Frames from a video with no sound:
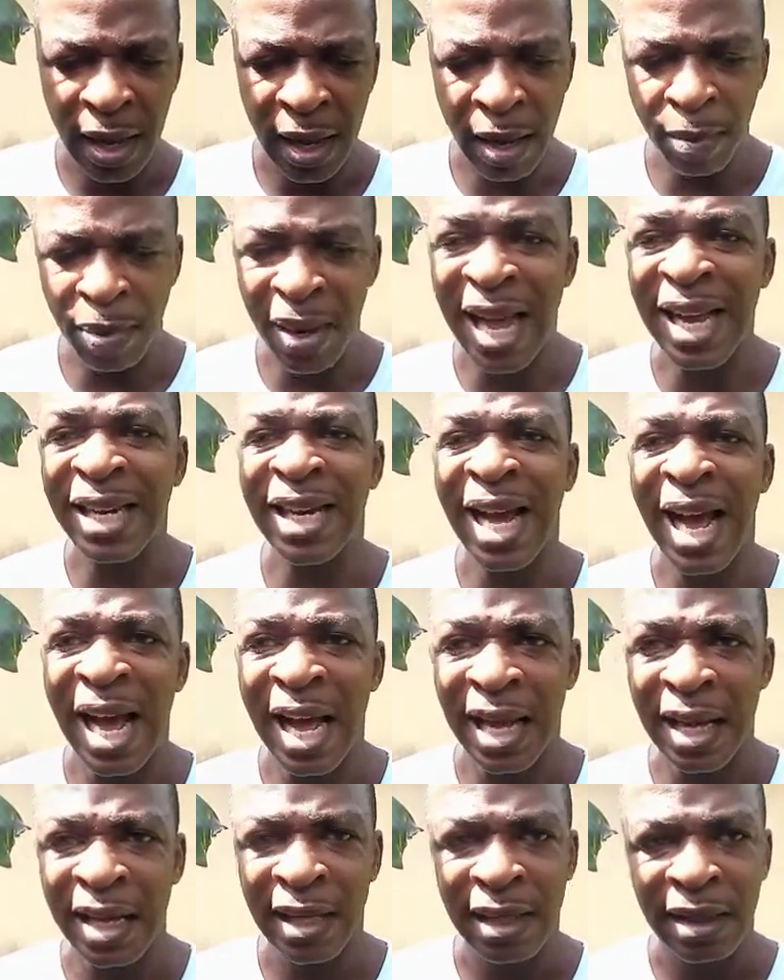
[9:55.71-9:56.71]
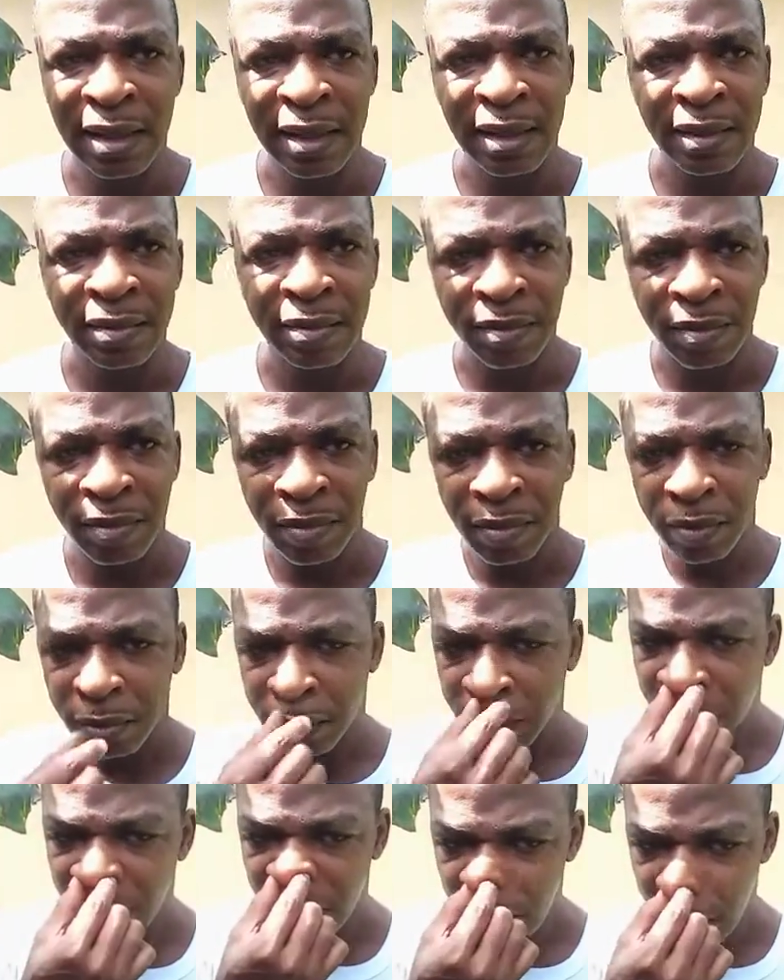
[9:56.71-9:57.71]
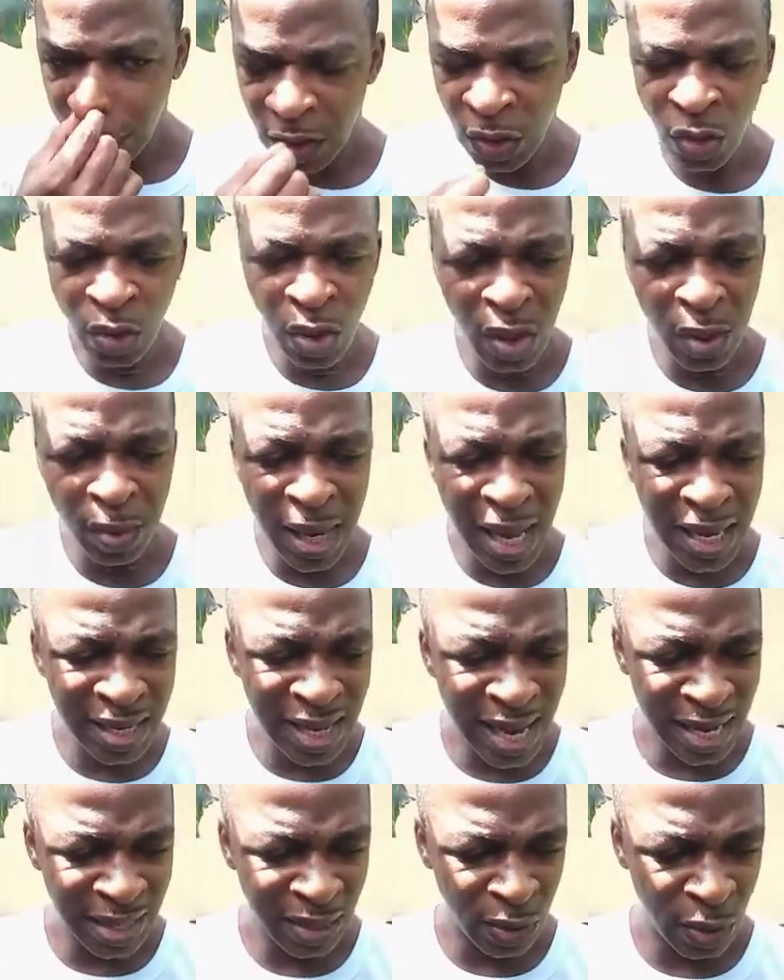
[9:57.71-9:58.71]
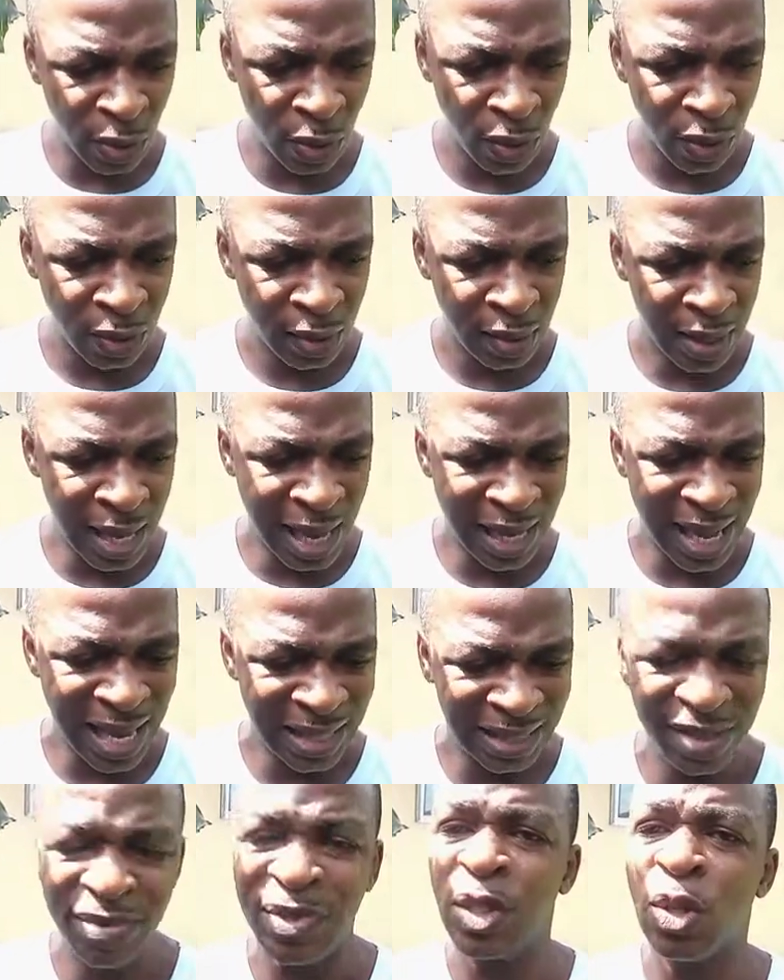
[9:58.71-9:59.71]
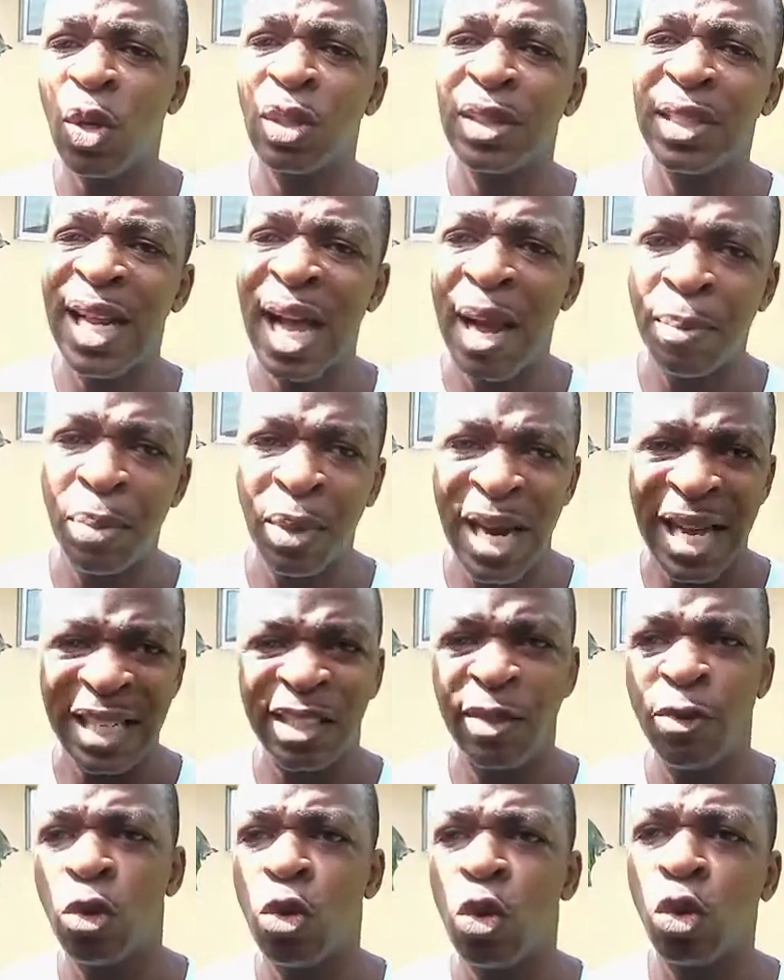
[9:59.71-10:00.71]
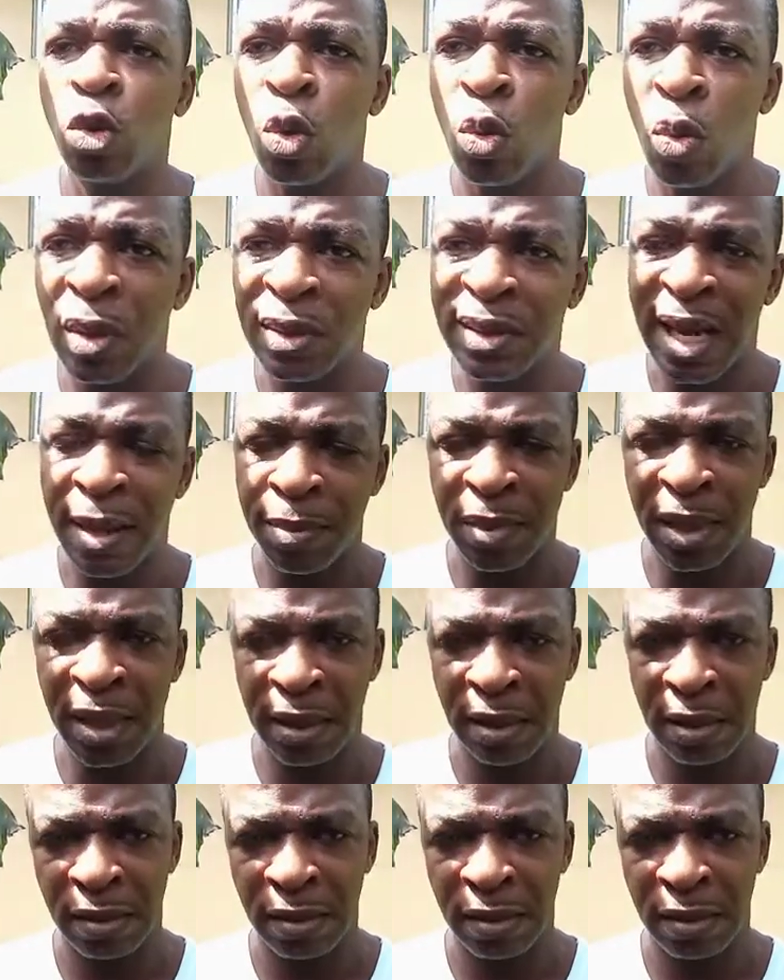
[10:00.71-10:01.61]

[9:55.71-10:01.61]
blind eye. Turn a blind eye, you know? Like as if it doesn't happen, as if you don't know what's happening.